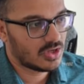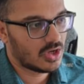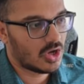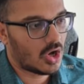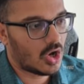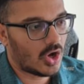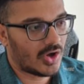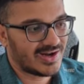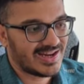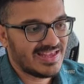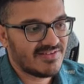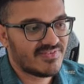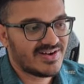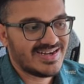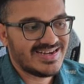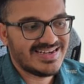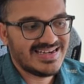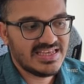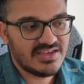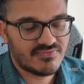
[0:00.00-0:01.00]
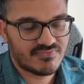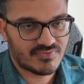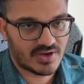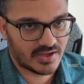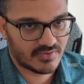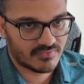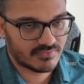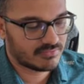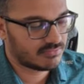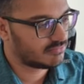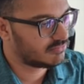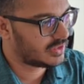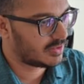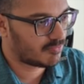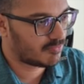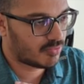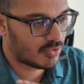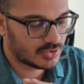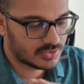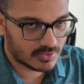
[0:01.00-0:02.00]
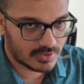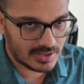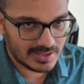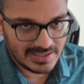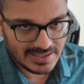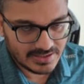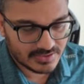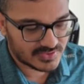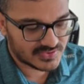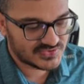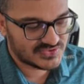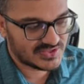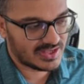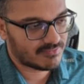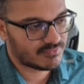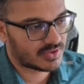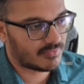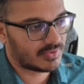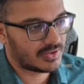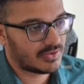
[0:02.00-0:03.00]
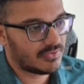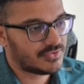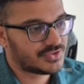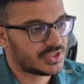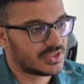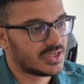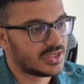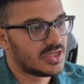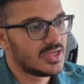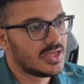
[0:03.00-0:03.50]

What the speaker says: or even d5, they're both going to lead to the same conclusion.